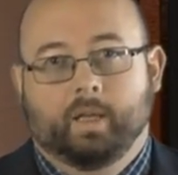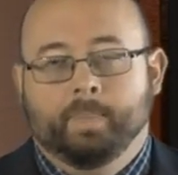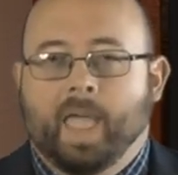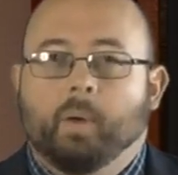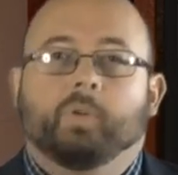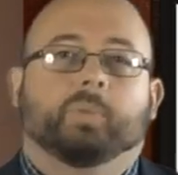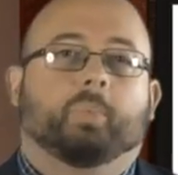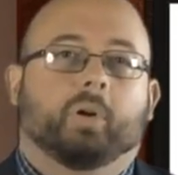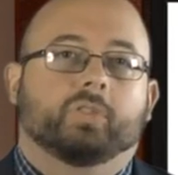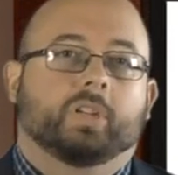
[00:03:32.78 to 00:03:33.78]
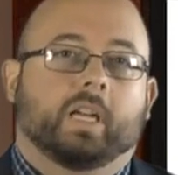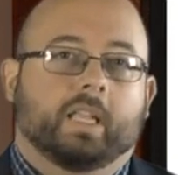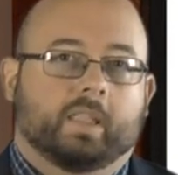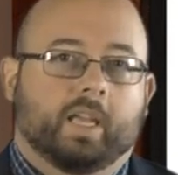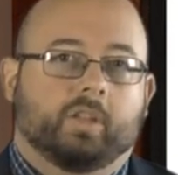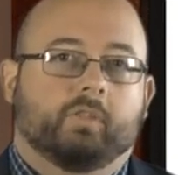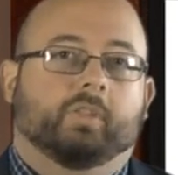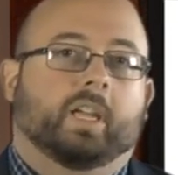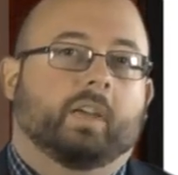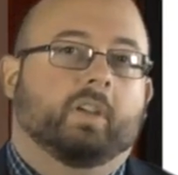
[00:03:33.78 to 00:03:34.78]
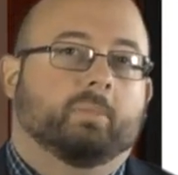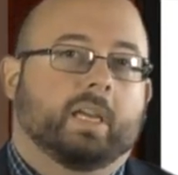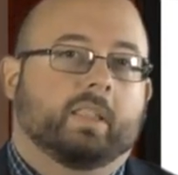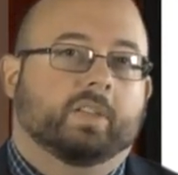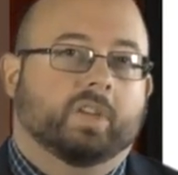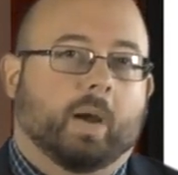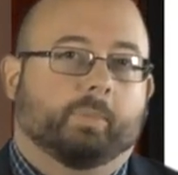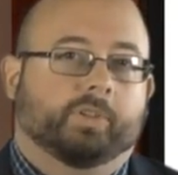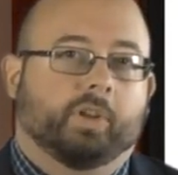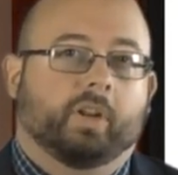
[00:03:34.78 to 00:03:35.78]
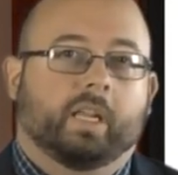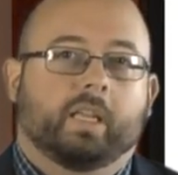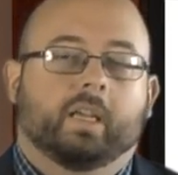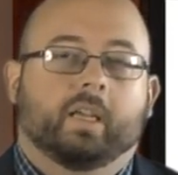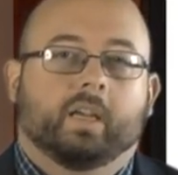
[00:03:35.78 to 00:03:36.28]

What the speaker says: I want to personally thank you for giving me this opportunity